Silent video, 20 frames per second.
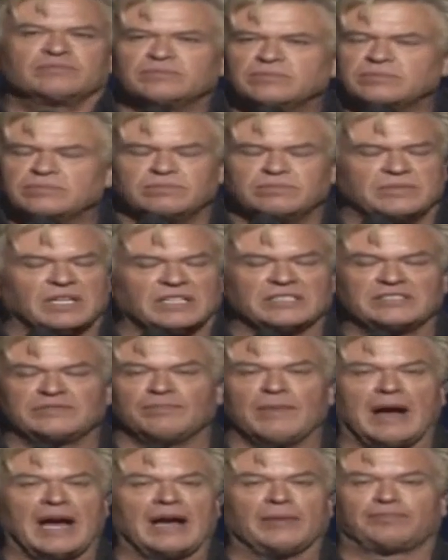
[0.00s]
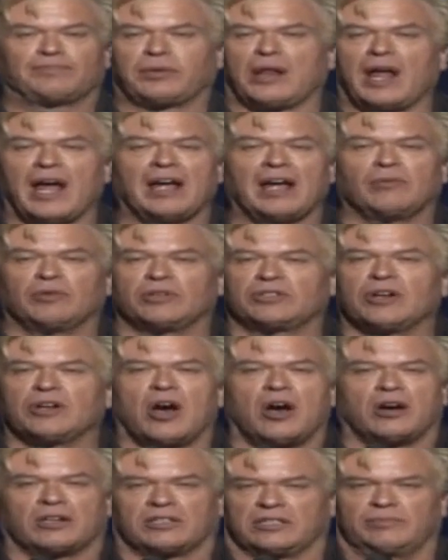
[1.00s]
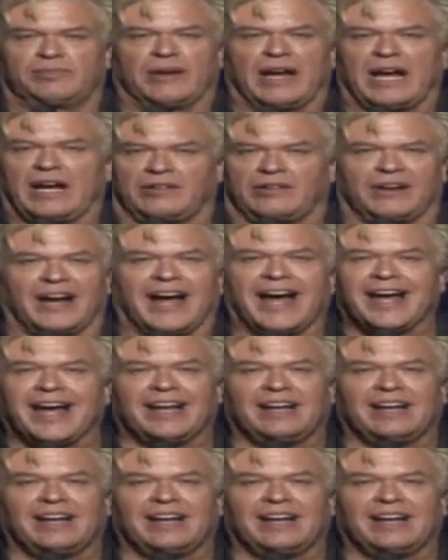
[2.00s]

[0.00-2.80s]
this is my plane we're talking about, right?